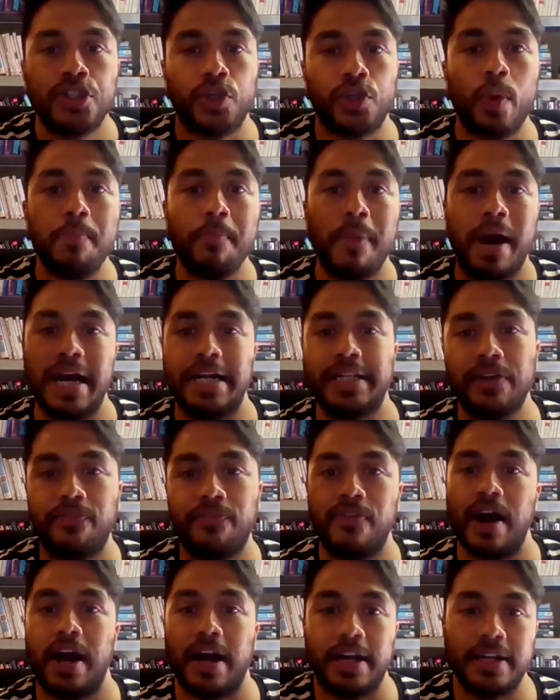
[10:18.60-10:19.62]
So we might
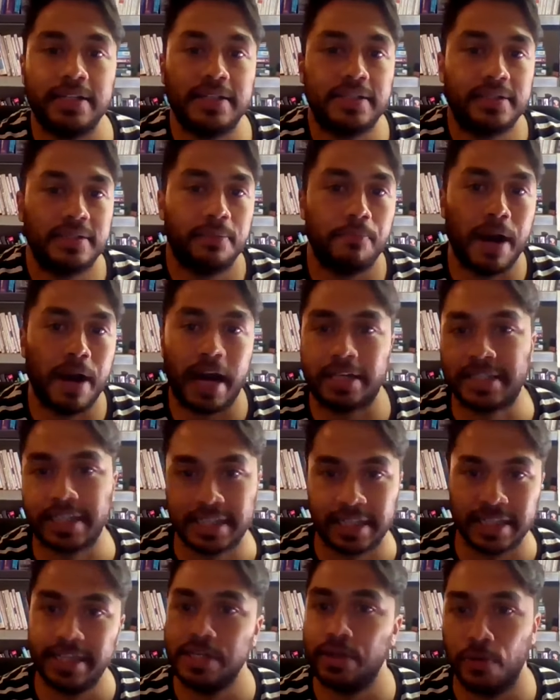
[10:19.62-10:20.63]
divide
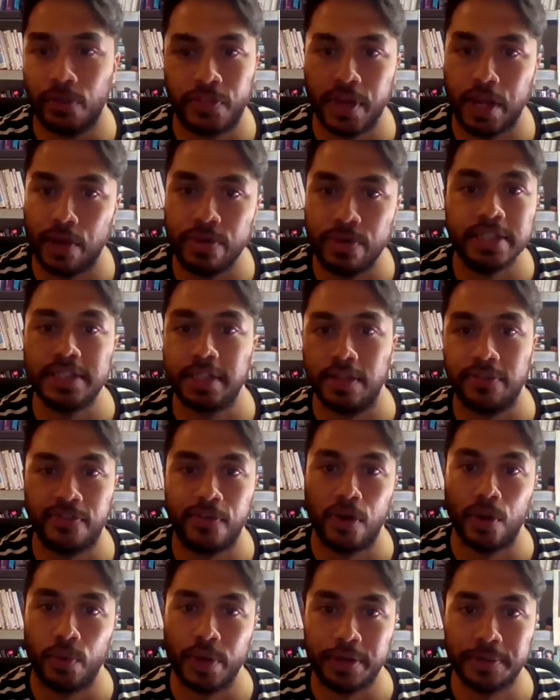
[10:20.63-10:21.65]
Marxist legal theory into the
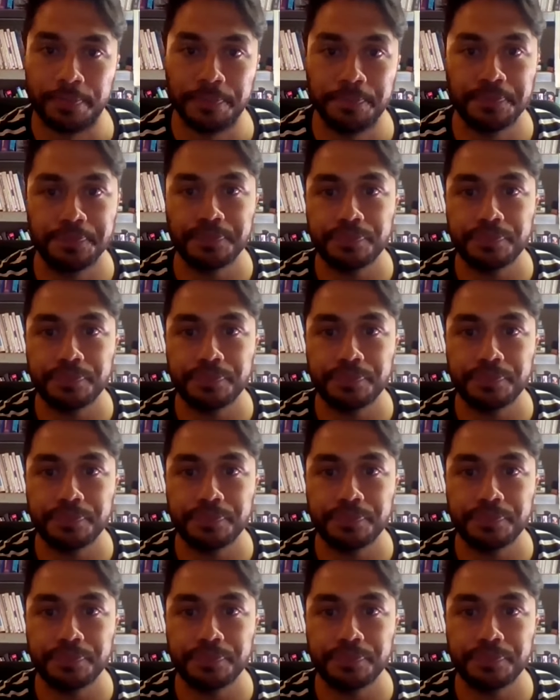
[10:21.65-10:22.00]
following.